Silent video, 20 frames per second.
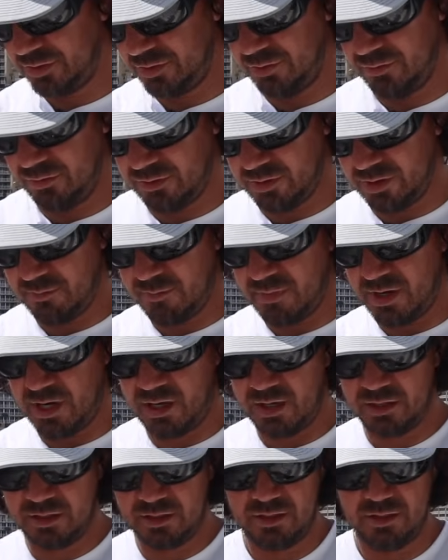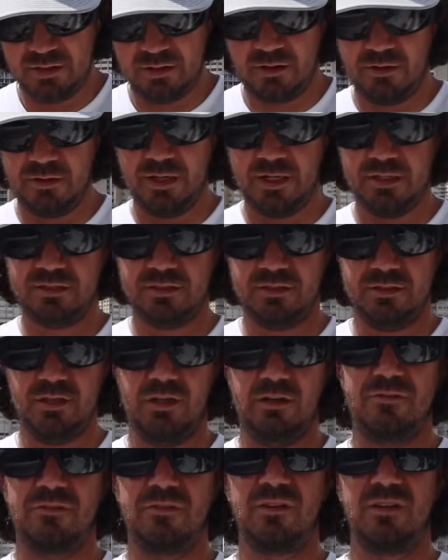tuna, mahi, all that
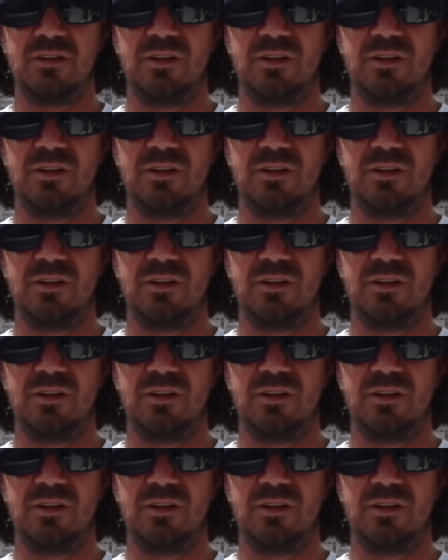stuff.